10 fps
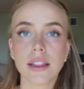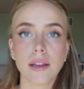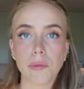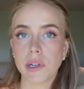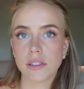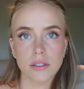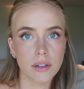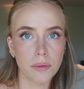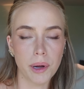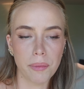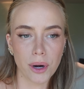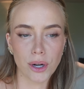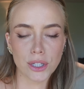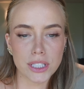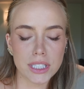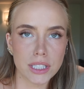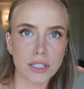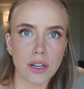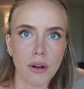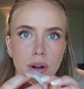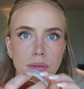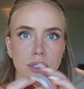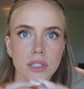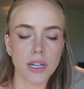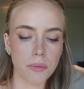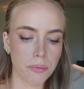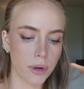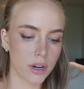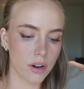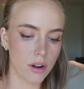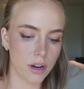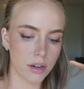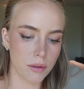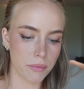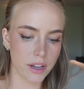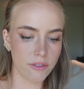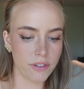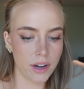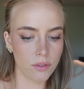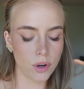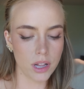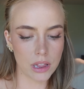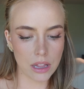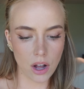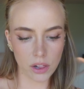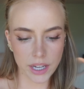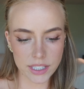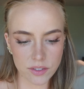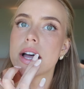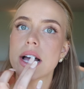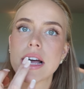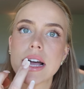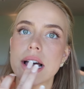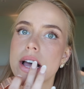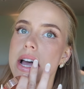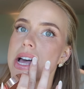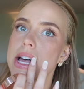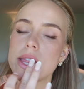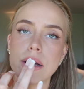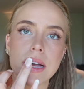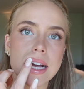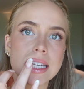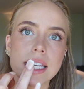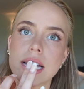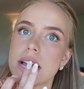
lippies are in my purse, so I'm just gonna put on my favorite Lawless Lip Mask.